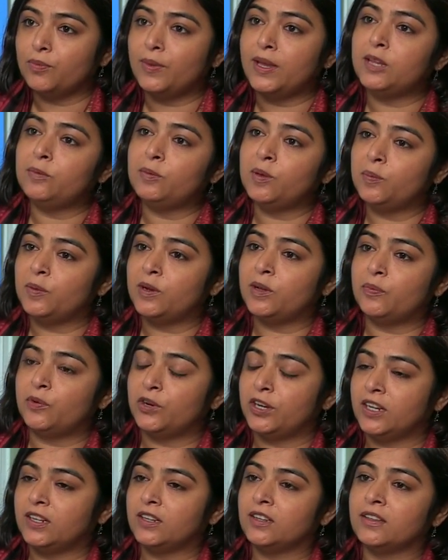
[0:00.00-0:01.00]
many people are
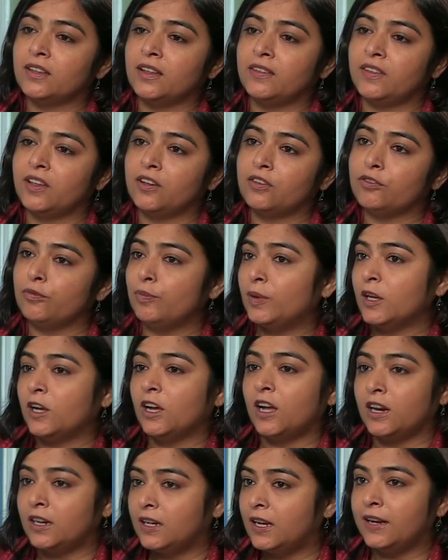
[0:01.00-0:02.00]
predicting that there could be a
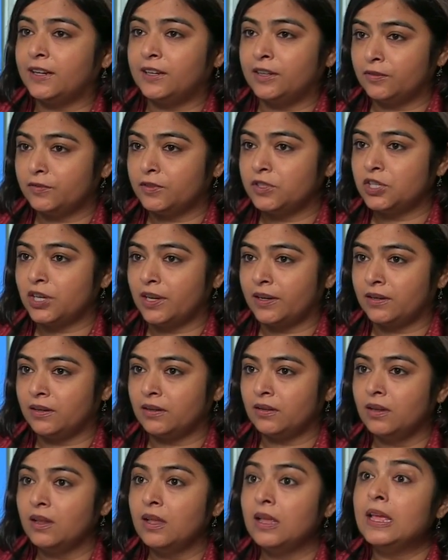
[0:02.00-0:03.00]
hard landing for
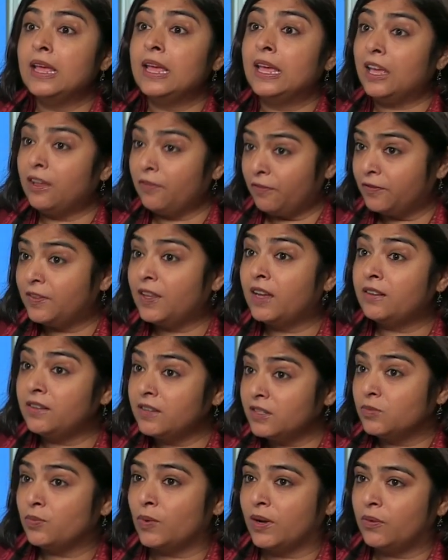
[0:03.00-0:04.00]
China. If there
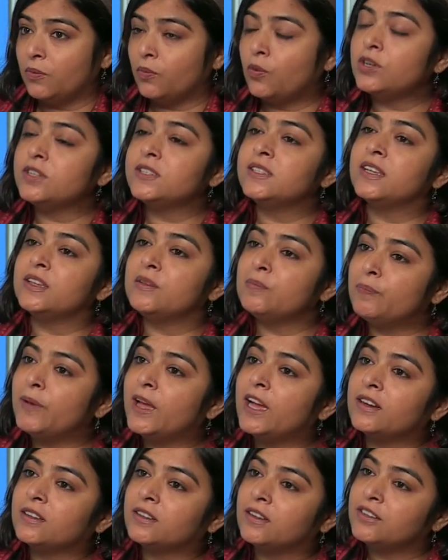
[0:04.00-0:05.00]
is one, what is the
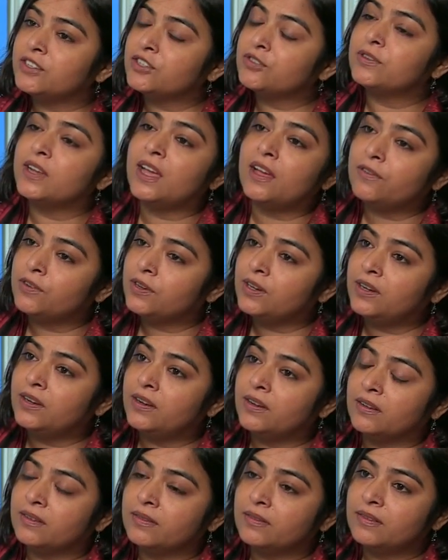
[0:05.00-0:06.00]
impact that it could have on
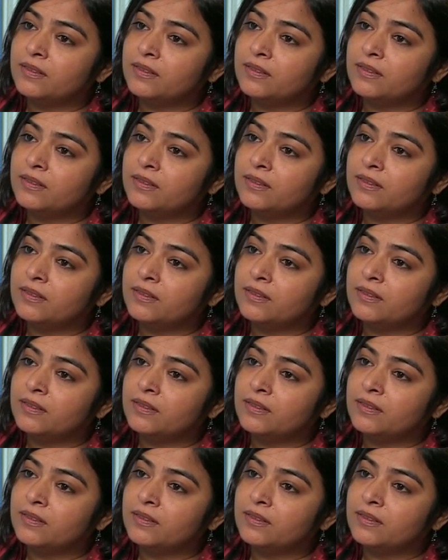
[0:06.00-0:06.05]
India?